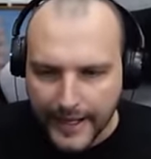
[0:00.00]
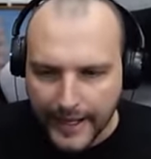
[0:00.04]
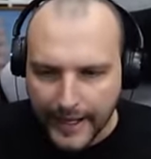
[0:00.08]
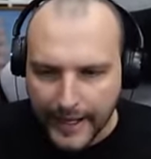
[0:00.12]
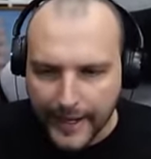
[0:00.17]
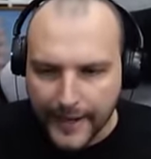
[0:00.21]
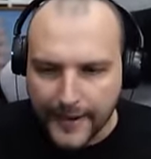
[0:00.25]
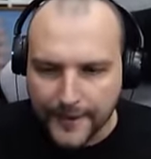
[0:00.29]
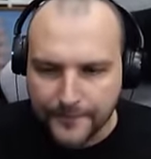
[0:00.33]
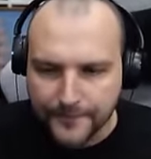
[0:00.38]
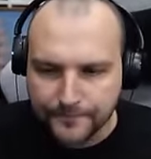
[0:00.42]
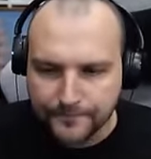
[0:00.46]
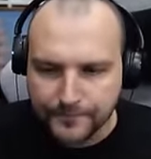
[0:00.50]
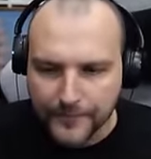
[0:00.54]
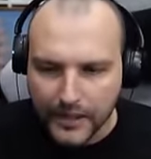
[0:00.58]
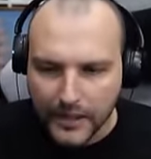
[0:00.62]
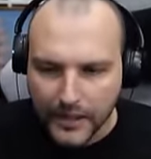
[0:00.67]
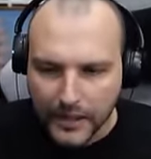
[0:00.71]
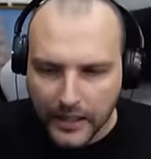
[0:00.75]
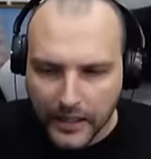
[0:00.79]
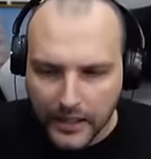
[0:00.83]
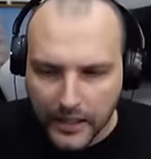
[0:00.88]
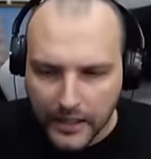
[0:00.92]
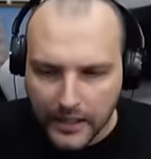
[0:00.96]
Um,
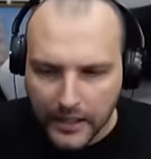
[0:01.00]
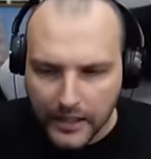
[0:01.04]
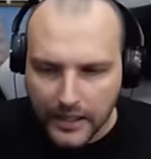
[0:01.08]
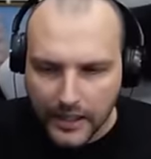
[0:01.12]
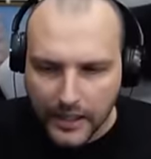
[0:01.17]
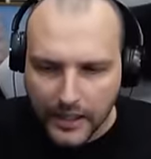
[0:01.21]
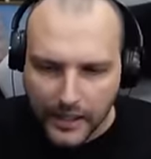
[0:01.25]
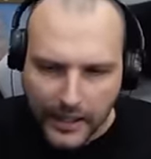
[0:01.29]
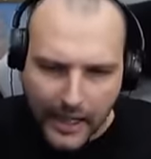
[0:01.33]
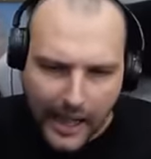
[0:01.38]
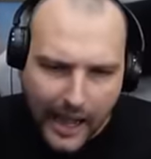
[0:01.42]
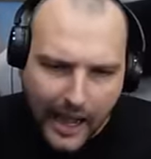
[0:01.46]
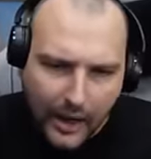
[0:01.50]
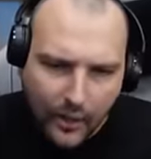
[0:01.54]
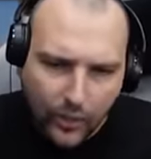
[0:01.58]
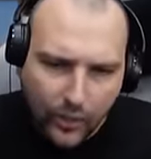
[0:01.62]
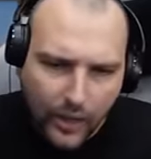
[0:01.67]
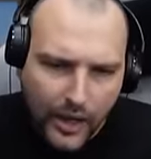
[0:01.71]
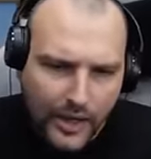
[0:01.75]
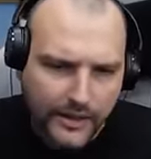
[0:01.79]
how